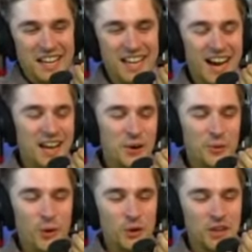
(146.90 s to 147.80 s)
God, it
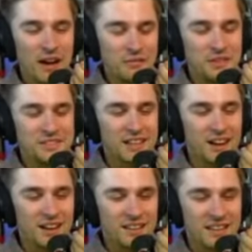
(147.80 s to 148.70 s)
rolled off the
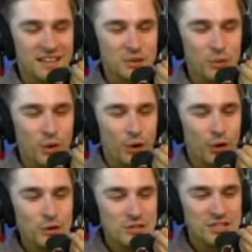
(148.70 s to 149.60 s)
tongue like he'd
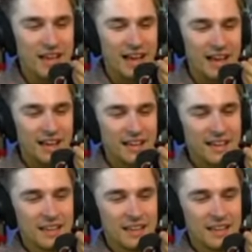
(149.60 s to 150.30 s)
rehearsed that.